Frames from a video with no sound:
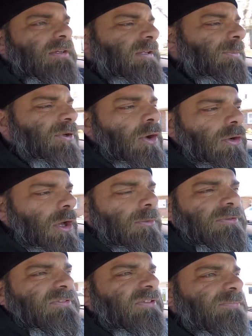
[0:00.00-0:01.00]
something going on
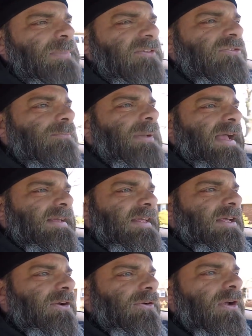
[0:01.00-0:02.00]
with the suspension back
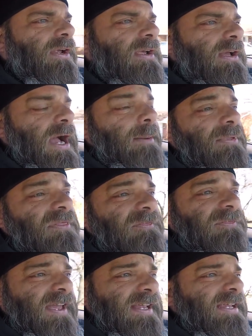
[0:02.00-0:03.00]
here. I'm
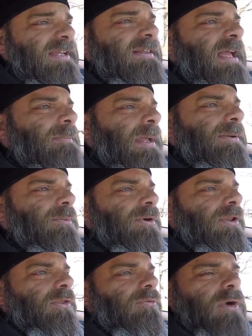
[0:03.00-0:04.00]
thinking that maybe
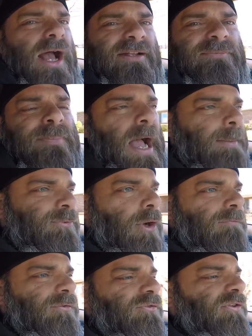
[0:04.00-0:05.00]
one of the rods popped
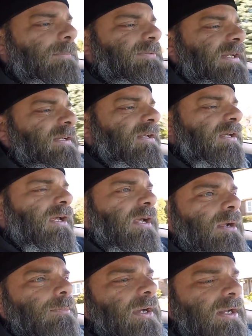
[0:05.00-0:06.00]
off or something,
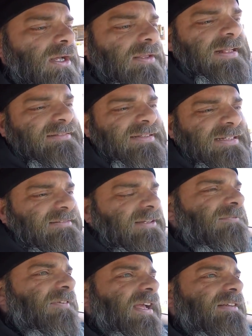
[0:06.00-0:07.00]
but that's an easy
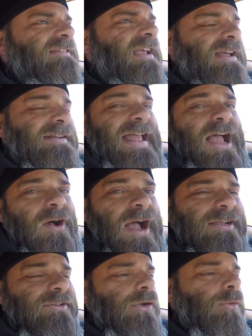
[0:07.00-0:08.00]
fix. Now,
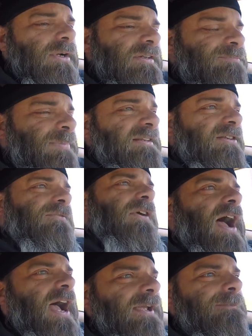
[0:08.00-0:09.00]
I do want to
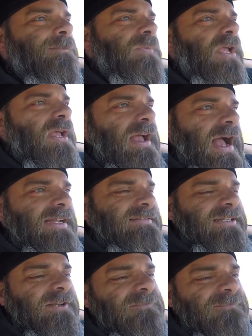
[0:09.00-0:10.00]
specify, I
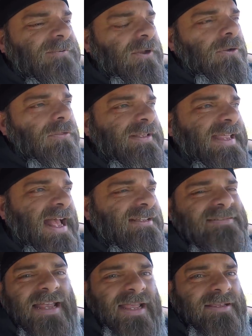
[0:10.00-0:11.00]
did fill the
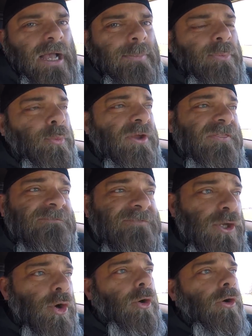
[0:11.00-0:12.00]
gas tank up with
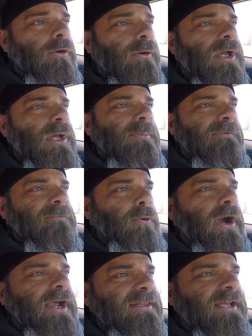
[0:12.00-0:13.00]
fuel
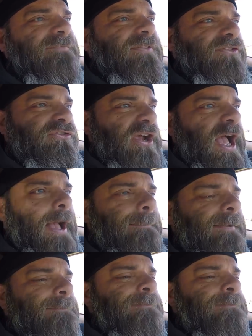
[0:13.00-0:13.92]
before I left the shop.